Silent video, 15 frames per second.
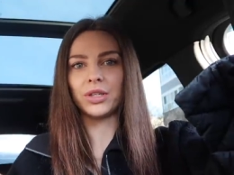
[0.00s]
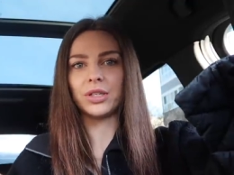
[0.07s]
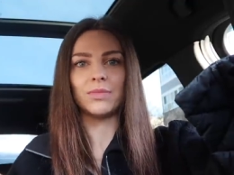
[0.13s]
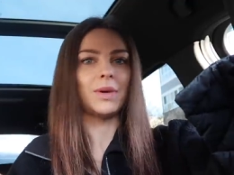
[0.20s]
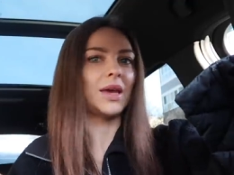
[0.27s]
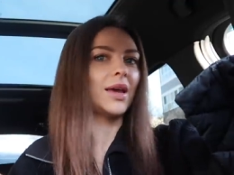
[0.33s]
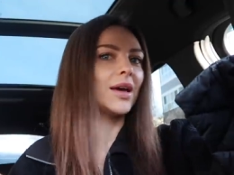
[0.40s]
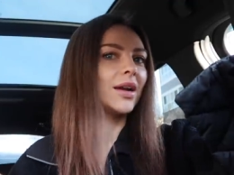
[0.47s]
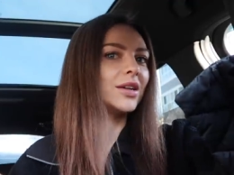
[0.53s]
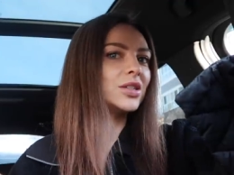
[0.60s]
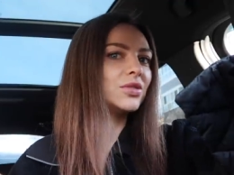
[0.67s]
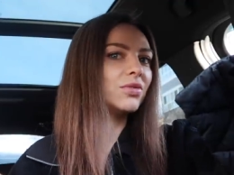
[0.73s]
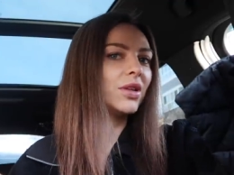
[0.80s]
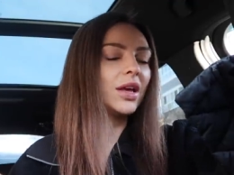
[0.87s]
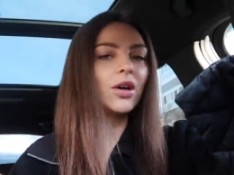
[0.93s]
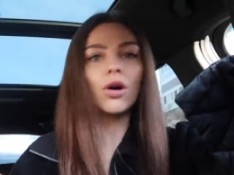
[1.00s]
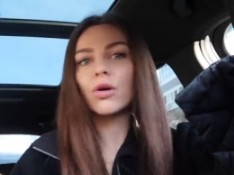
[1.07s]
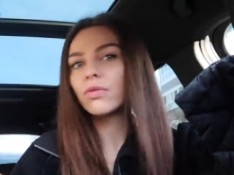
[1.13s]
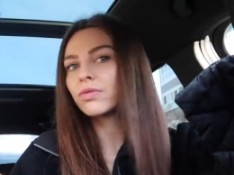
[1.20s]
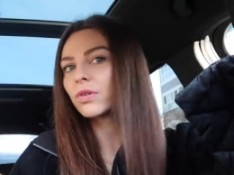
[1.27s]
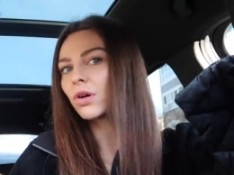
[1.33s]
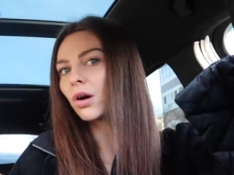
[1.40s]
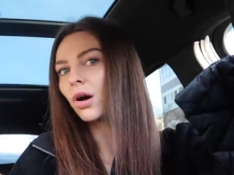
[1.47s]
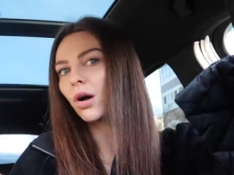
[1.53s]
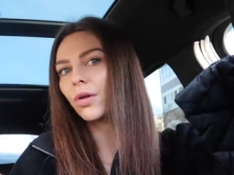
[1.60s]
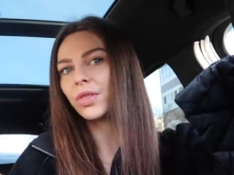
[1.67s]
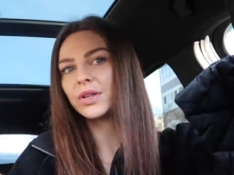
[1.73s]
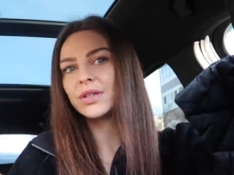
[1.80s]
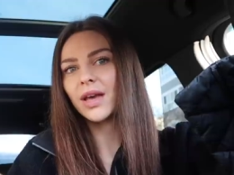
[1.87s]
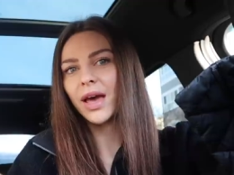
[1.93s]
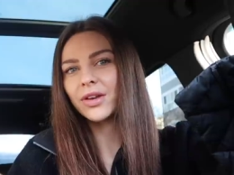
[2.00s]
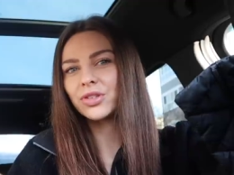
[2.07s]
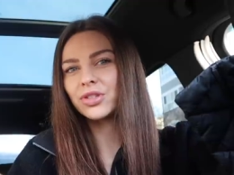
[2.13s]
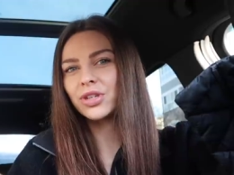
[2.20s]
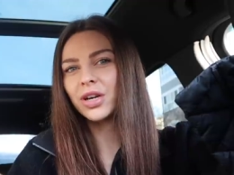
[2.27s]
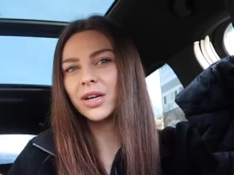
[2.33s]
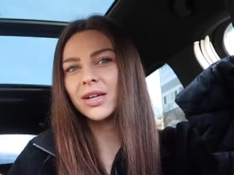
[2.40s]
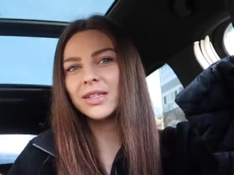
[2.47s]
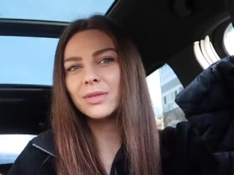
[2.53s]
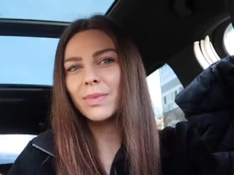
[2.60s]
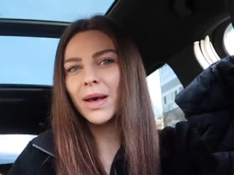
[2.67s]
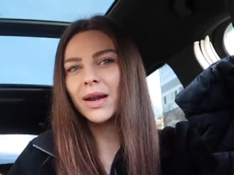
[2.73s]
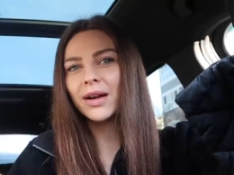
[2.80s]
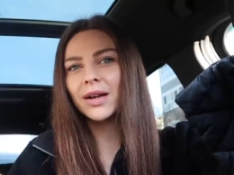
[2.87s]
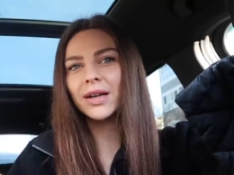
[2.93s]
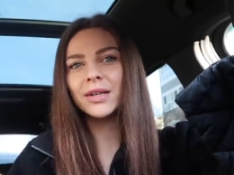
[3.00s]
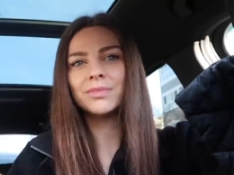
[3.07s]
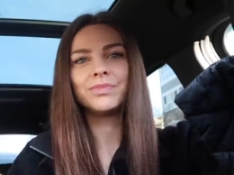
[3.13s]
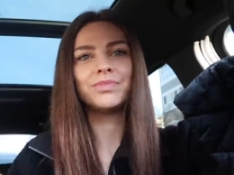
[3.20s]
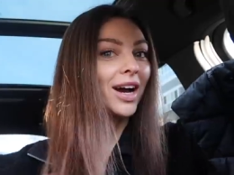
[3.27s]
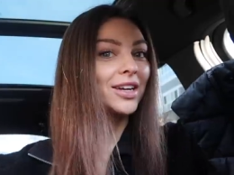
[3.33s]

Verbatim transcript: to me and I just feel like overall the texture is better.